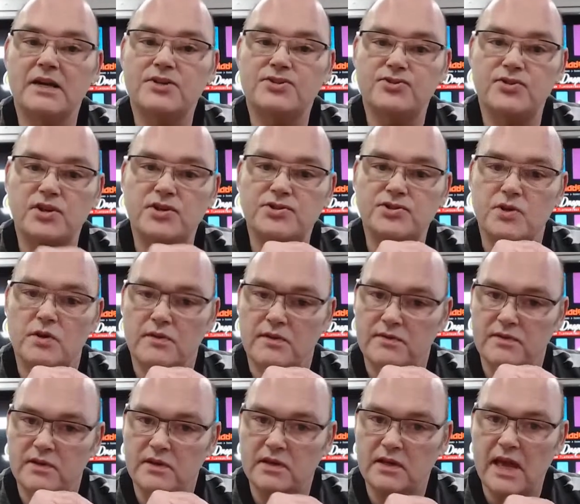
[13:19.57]
It's so
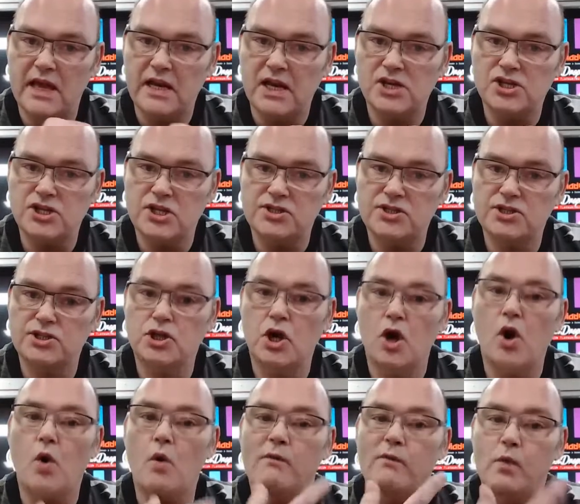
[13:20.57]
that the NHS is
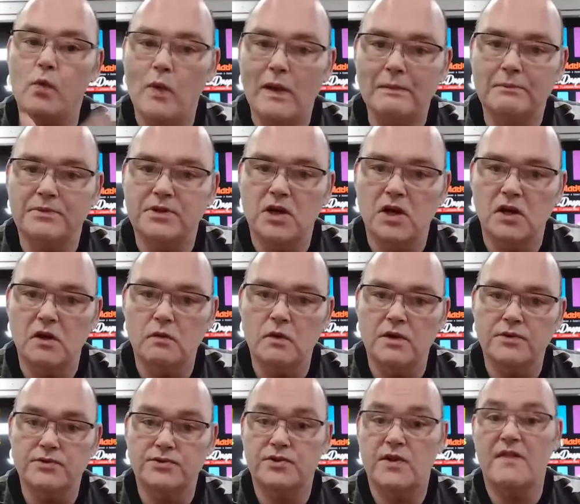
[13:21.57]
not overwhelmed all at
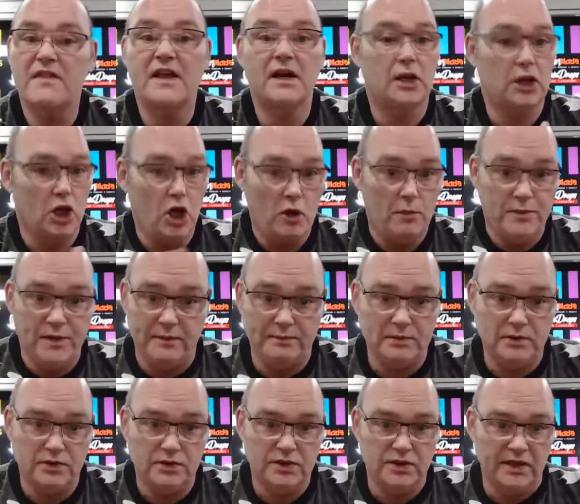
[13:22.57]
once, and then a lot of
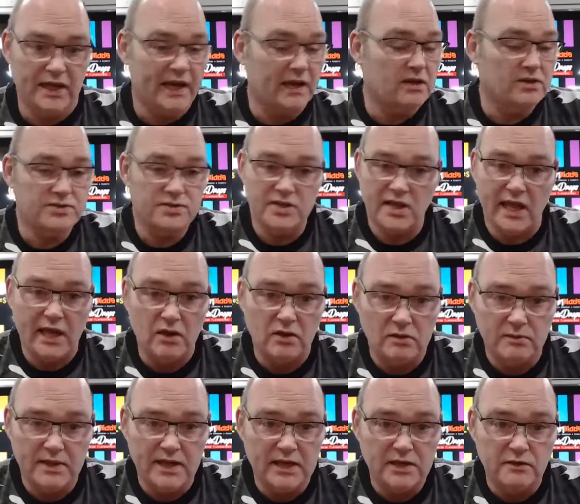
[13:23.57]
people are going to die because there ain't
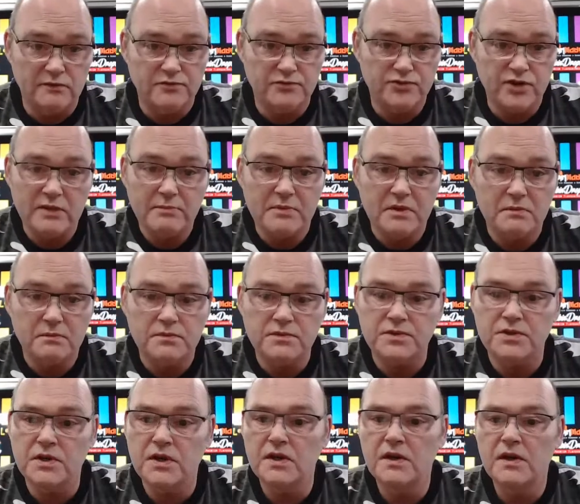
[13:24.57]
going to be enough treatments.